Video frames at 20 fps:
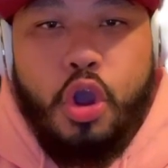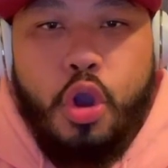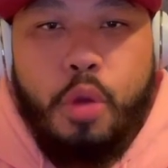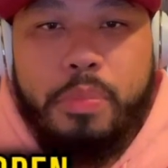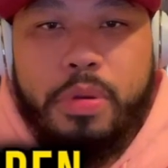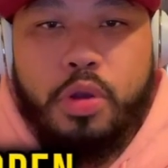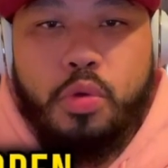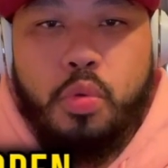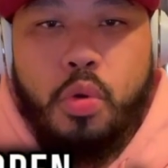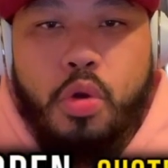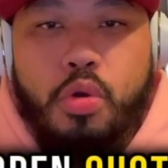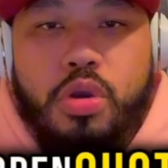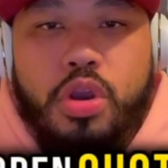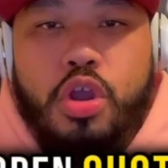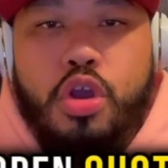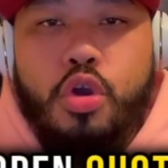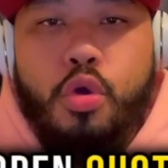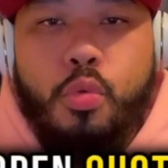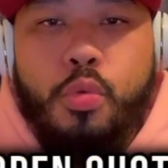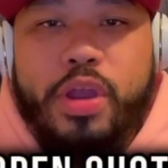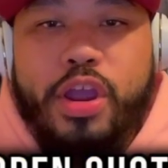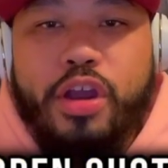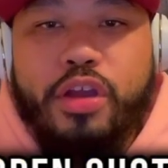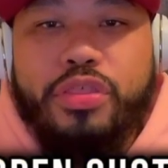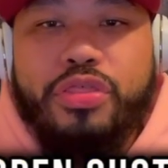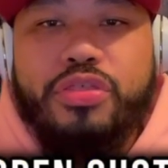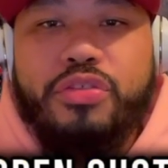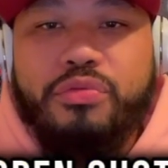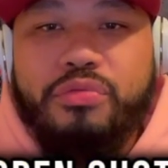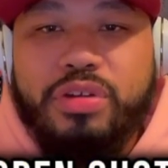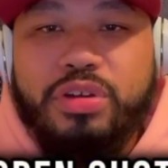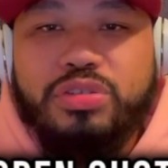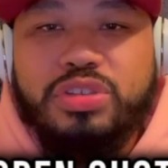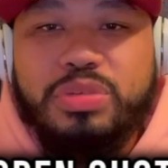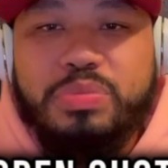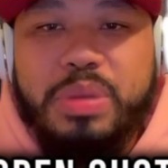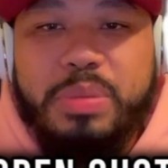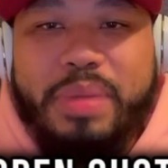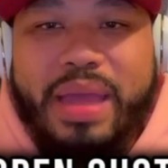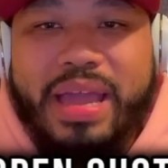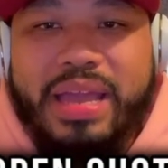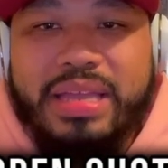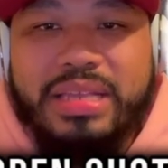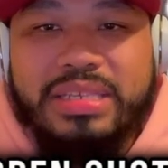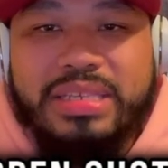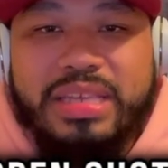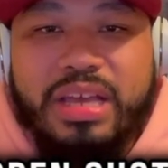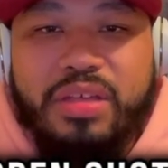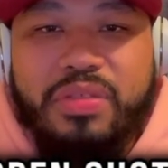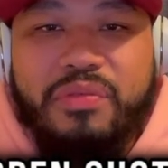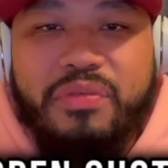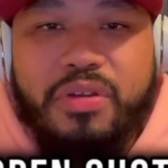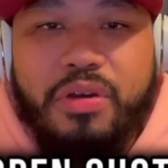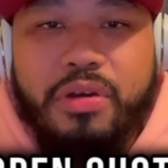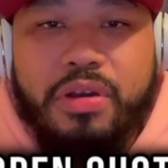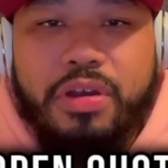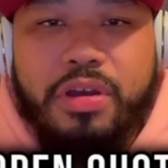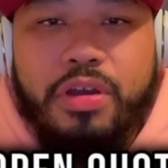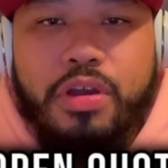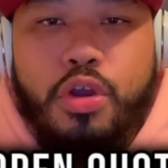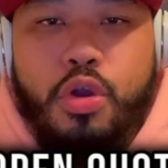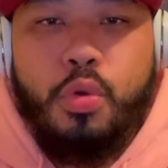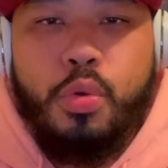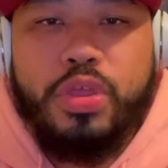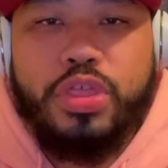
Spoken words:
Open quote, "We are thrilled to be back in South Florida